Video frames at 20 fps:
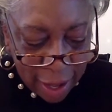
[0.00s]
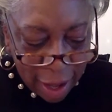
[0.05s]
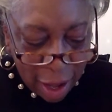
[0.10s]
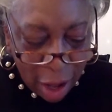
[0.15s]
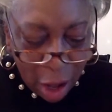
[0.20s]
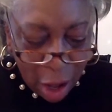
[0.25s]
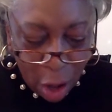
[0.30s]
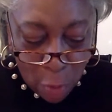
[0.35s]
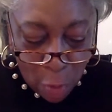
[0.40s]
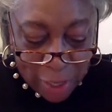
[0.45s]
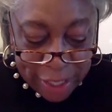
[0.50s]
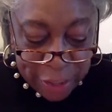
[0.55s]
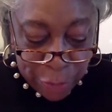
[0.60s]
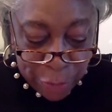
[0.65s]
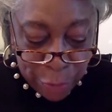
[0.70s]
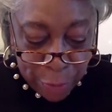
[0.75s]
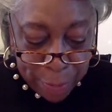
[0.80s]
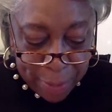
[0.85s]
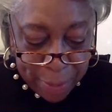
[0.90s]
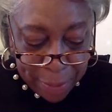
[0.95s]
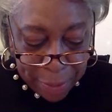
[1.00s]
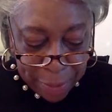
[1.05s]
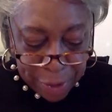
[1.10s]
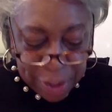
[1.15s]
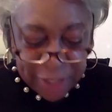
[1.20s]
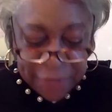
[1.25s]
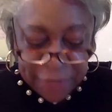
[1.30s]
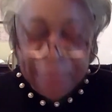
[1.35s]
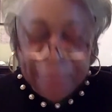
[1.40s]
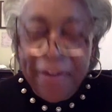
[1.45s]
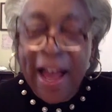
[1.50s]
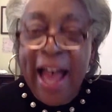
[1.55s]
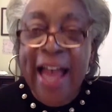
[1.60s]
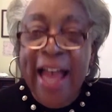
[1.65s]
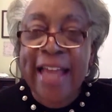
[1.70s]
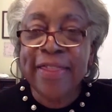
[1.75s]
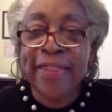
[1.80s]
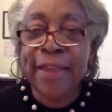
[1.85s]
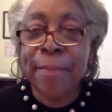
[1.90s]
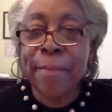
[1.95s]
Always remember to
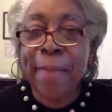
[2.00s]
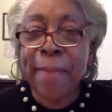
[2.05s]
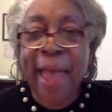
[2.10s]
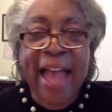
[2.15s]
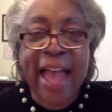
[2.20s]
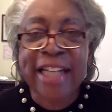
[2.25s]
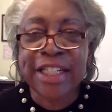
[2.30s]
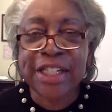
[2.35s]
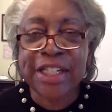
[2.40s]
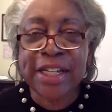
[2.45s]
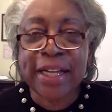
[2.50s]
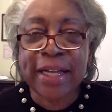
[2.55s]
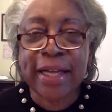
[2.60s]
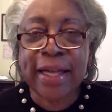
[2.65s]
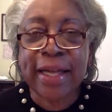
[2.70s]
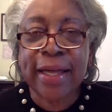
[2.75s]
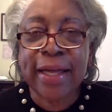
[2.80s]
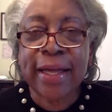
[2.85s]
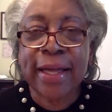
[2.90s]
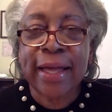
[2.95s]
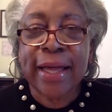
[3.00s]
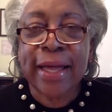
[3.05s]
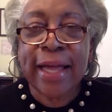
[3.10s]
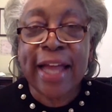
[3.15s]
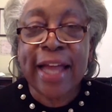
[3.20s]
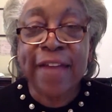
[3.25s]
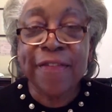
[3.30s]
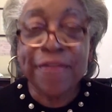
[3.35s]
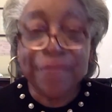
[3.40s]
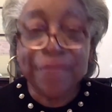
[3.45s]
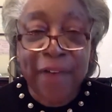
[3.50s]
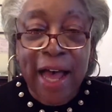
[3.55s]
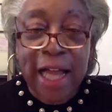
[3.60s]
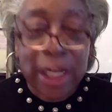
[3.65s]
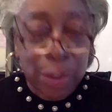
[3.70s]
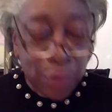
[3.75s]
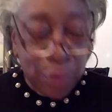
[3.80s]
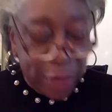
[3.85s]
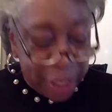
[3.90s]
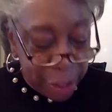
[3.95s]
find the magic in
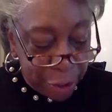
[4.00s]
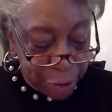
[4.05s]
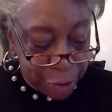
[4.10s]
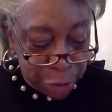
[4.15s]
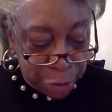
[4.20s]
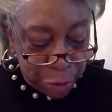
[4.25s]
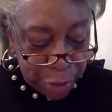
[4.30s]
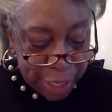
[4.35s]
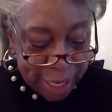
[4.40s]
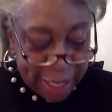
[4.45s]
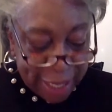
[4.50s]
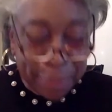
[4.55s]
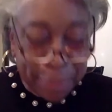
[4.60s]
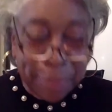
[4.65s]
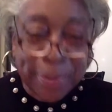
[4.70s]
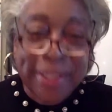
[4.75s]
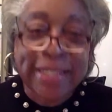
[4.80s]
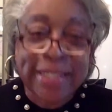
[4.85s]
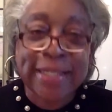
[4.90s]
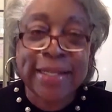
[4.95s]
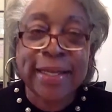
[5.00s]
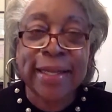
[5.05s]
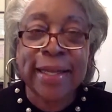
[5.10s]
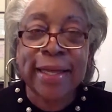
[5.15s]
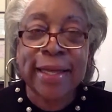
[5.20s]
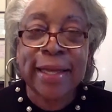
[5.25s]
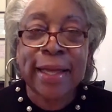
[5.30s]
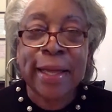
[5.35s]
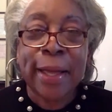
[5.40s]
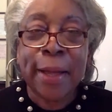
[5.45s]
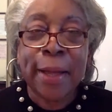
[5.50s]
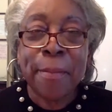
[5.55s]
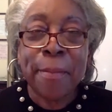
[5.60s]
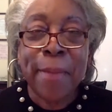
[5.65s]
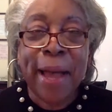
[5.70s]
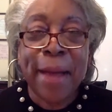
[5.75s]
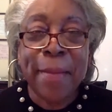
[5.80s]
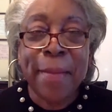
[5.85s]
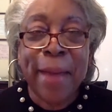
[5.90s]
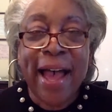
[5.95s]
following your dreams.
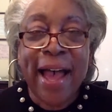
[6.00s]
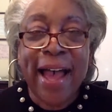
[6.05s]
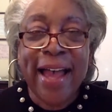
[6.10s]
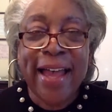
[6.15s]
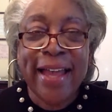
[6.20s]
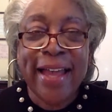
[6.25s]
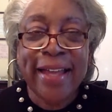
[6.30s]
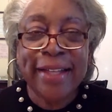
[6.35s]
Bye-bye.